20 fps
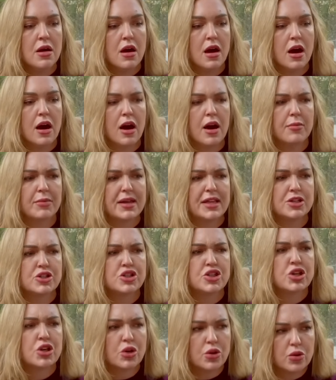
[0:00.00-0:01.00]
in
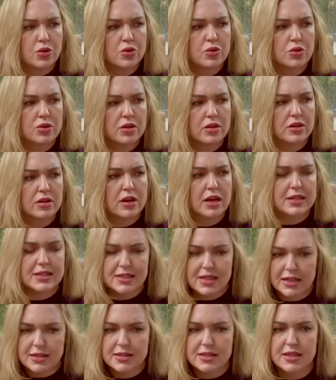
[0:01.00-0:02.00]
tune,
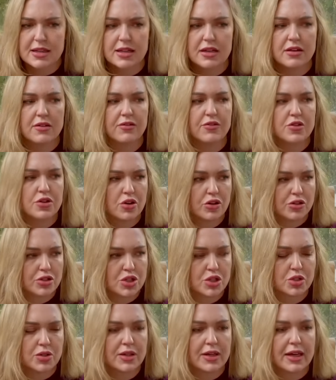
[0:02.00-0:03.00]
sensitive,
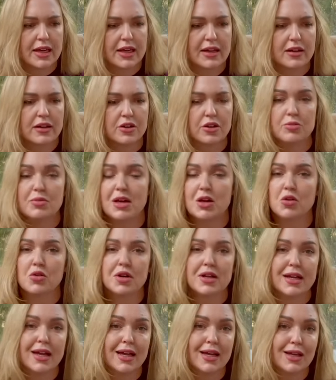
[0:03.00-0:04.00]
nurturing, could be
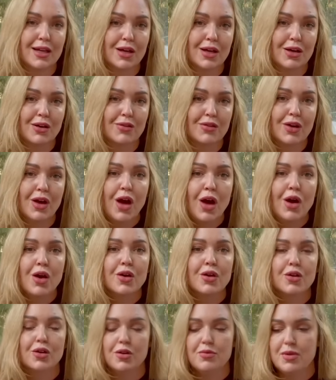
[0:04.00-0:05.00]
creative,
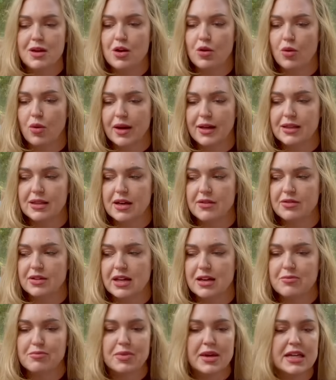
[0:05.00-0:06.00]
could be quite lovely
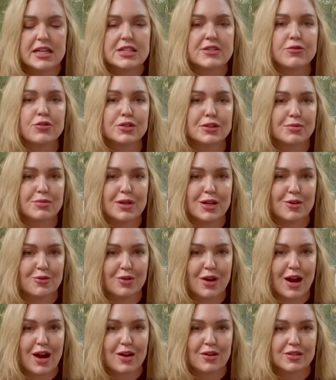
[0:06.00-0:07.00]
and peaceful to be
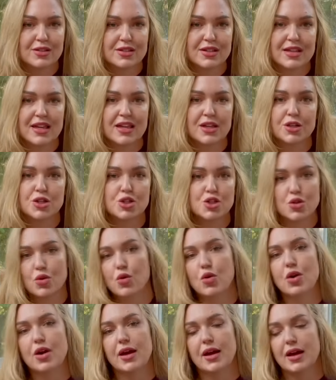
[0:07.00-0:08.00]
around. They
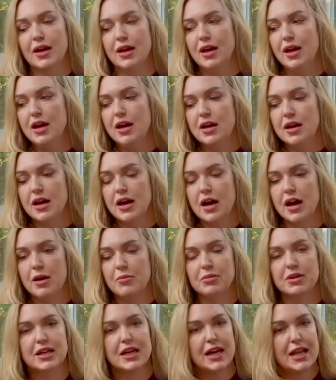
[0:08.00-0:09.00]
enjoy
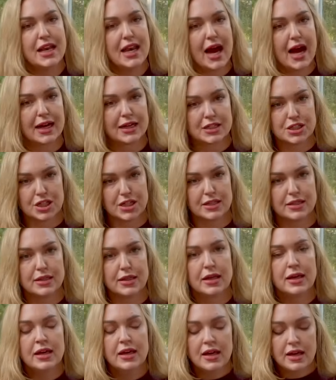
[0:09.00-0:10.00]
connection,
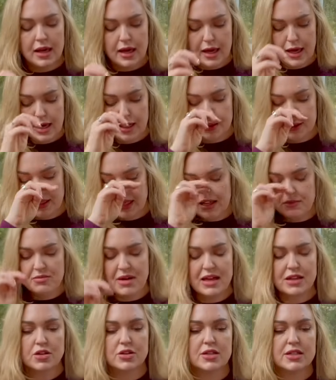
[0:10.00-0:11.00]
and they
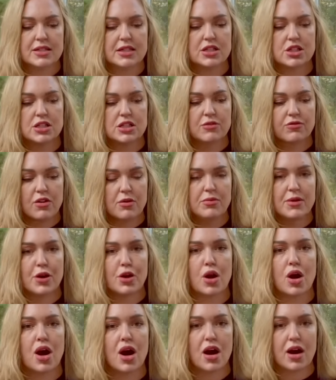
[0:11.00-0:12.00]
make their decisions from their
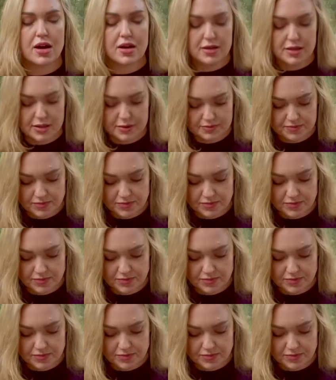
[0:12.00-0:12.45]
heart.